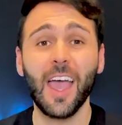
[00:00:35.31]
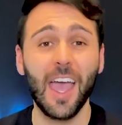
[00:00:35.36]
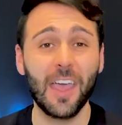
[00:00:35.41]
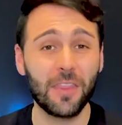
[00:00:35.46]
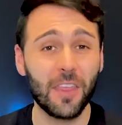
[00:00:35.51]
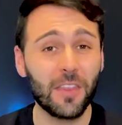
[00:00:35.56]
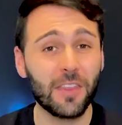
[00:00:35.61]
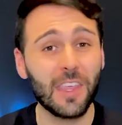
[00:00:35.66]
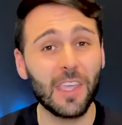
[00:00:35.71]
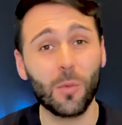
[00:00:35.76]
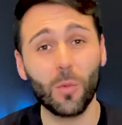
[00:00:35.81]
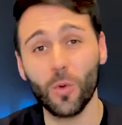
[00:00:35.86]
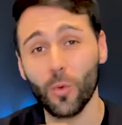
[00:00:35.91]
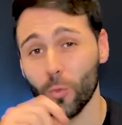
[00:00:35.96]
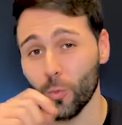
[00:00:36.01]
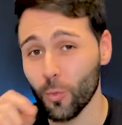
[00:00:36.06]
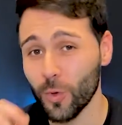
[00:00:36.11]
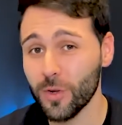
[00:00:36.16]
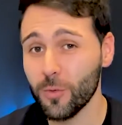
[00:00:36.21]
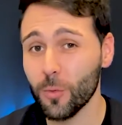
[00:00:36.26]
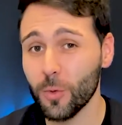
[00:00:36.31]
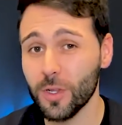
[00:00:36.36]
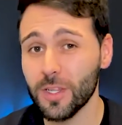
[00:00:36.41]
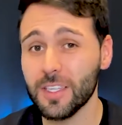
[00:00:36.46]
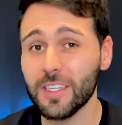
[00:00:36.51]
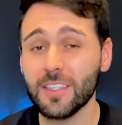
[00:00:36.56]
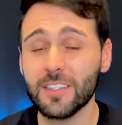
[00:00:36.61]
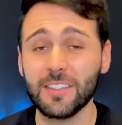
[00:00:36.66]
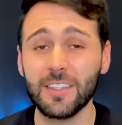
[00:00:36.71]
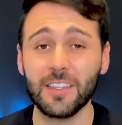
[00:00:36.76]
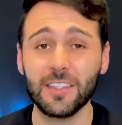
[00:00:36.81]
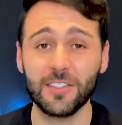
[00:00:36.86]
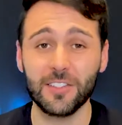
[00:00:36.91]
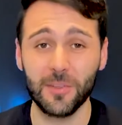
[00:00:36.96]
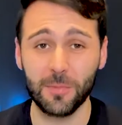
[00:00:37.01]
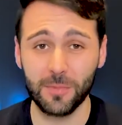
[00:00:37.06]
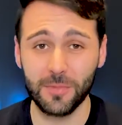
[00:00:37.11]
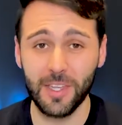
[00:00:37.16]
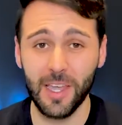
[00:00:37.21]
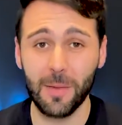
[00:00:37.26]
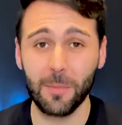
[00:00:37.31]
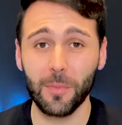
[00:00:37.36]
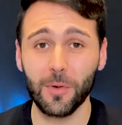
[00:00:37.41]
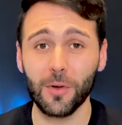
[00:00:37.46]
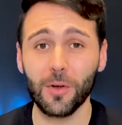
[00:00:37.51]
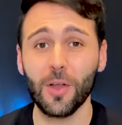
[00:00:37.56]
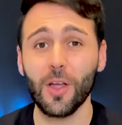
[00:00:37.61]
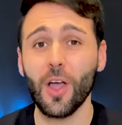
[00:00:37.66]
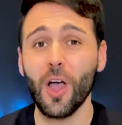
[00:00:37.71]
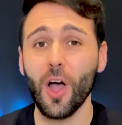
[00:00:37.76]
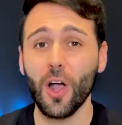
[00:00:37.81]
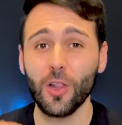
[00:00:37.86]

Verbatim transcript: and then they were re-released in September